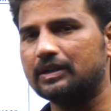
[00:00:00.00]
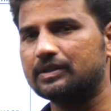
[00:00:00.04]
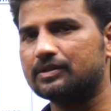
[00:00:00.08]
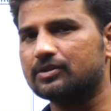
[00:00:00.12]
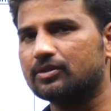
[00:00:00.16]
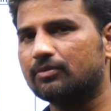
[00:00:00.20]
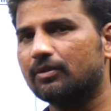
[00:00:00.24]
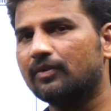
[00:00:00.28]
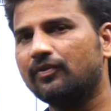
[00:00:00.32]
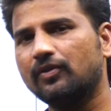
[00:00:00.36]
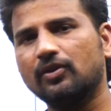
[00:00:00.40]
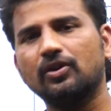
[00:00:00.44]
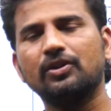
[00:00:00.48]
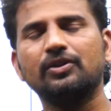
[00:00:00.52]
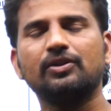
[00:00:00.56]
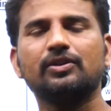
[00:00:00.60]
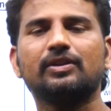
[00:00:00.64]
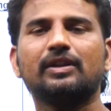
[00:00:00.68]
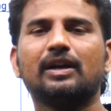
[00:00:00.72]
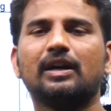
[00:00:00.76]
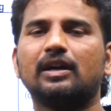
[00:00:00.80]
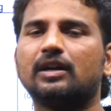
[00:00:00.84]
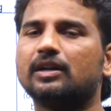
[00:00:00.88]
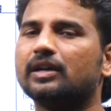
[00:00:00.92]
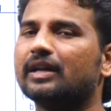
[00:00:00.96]
So before going to
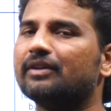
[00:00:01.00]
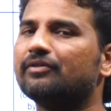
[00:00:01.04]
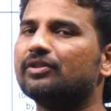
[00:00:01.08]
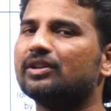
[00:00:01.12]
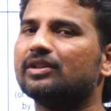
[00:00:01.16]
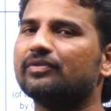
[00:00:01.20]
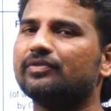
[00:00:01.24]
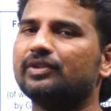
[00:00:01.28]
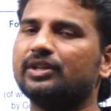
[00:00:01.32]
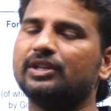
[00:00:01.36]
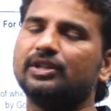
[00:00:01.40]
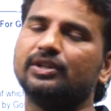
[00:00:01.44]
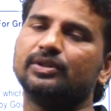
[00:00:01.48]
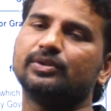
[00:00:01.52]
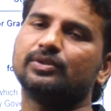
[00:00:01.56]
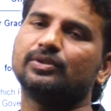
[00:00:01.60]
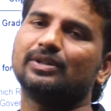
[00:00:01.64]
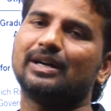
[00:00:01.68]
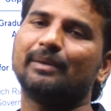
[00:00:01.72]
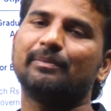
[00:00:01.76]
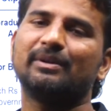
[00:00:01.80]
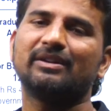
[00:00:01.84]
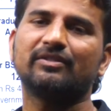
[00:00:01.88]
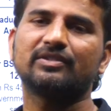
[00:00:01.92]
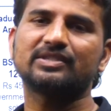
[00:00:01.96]
dive into the video,
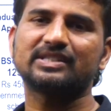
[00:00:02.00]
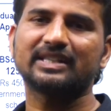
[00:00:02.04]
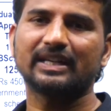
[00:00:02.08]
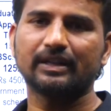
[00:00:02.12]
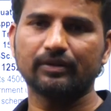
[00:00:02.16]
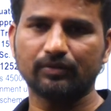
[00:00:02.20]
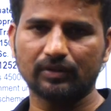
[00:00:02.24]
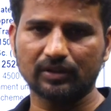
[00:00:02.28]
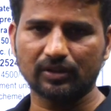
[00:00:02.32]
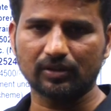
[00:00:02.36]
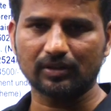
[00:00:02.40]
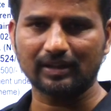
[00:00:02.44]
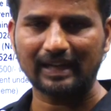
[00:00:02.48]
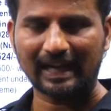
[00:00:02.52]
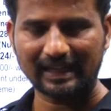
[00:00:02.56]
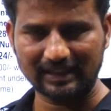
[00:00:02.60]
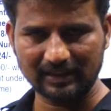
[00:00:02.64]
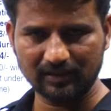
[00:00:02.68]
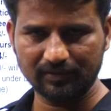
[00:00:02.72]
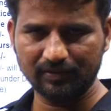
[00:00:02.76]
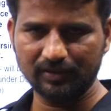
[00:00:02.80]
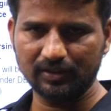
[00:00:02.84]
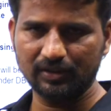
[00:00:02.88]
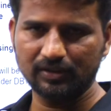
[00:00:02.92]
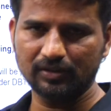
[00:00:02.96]
I'm requesting everyone to like
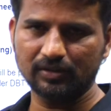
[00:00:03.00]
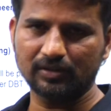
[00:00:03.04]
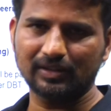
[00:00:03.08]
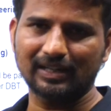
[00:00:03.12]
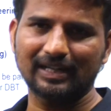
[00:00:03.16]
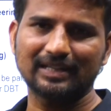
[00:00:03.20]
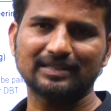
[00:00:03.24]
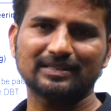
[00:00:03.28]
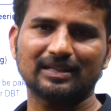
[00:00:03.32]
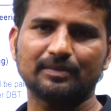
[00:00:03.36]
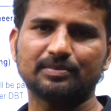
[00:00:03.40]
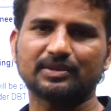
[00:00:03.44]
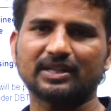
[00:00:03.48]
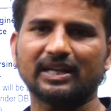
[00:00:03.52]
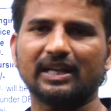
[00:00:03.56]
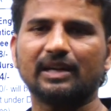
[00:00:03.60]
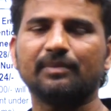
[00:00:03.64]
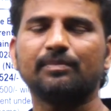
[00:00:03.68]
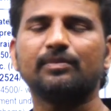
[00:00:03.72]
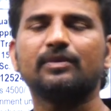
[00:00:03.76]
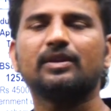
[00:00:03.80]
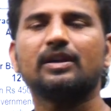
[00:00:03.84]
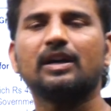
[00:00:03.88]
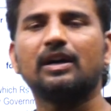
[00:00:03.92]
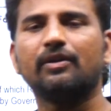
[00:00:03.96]
the video and
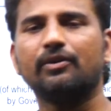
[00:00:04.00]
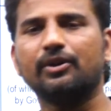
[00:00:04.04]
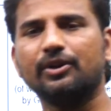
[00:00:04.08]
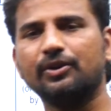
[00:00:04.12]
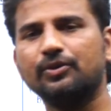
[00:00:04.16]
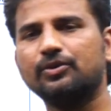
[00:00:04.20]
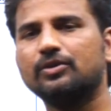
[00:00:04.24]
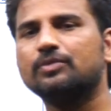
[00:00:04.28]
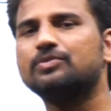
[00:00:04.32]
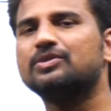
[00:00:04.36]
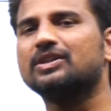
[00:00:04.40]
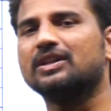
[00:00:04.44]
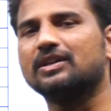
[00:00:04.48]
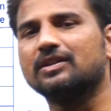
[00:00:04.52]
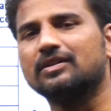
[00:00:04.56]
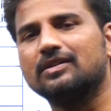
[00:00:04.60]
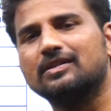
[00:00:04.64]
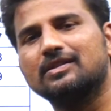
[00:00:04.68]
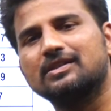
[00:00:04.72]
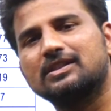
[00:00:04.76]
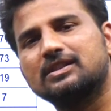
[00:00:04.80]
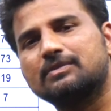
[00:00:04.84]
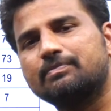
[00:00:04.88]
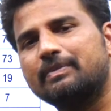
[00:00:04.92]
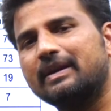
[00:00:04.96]
subscribe our YouTube channel
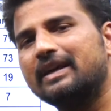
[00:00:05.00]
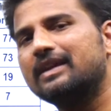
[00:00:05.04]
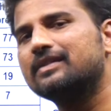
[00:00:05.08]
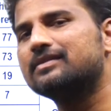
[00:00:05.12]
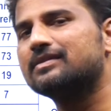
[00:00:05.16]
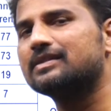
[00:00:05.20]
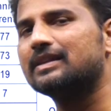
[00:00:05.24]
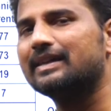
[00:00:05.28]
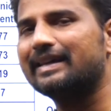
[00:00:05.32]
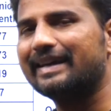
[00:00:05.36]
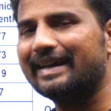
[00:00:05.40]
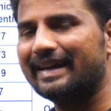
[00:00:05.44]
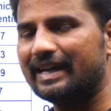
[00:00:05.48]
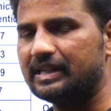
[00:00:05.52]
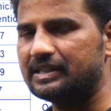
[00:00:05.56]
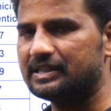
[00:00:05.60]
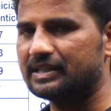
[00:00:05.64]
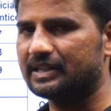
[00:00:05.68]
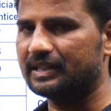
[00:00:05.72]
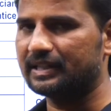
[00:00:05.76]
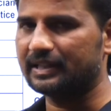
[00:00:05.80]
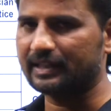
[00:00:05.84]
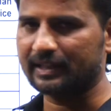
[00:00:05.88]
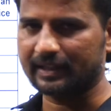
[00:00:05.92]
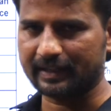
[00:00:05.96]
Space
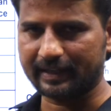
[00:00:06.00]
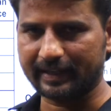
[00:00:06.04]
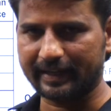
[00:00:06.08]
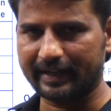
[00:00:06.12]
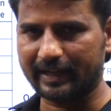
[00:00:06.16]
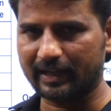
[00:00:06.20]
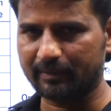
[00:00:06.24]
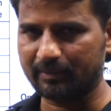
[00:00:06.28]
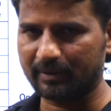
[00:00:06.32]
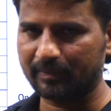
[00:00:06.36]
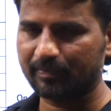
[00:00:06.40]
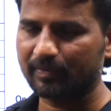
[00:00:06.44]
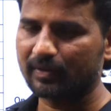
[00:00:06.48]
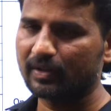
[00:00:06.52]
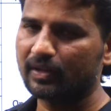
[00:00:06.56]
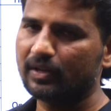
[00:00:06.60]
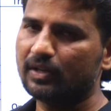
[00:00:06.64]
Engineering Academy.